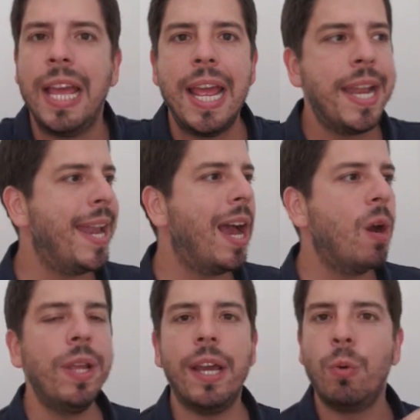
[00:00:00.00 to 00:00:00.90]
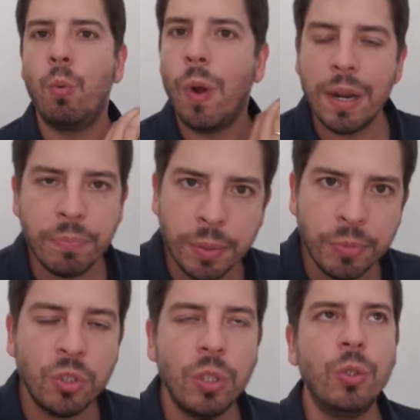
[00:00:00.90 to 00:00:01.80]
Now we had one premium
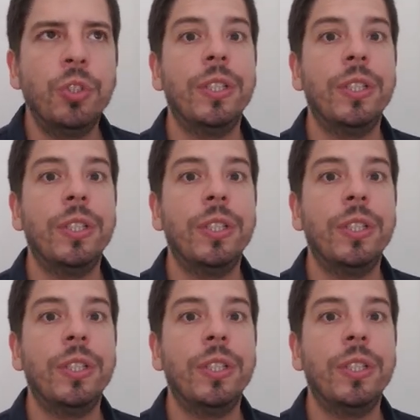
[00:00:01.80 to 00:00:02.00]
solution